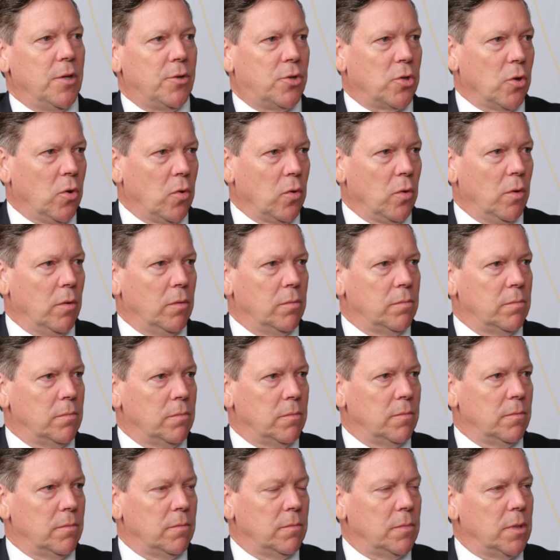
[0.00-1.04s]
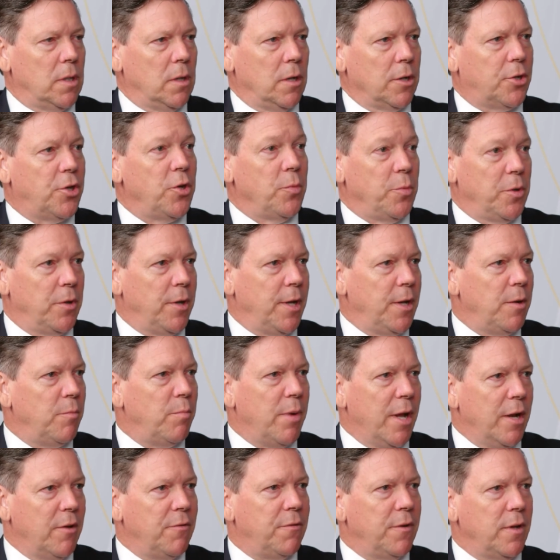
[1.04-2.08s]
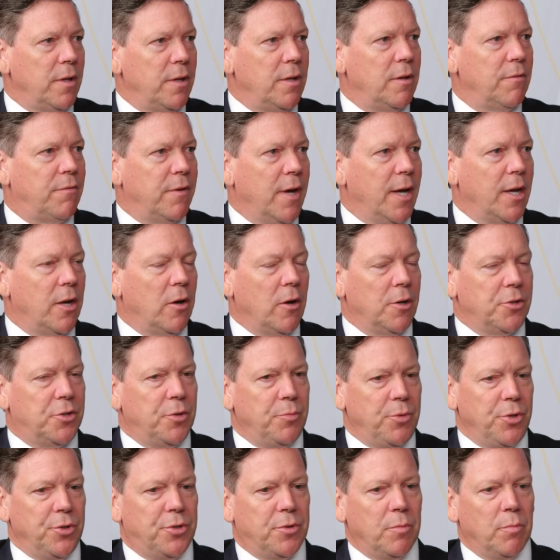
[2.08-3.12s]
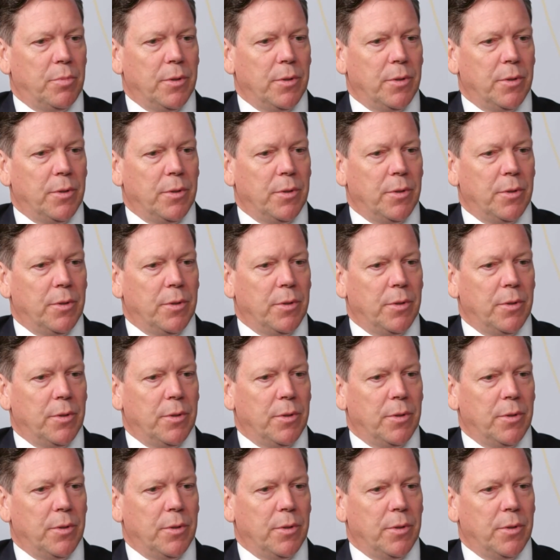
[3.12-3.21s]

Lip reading: total accumulated benefit in the defined contribution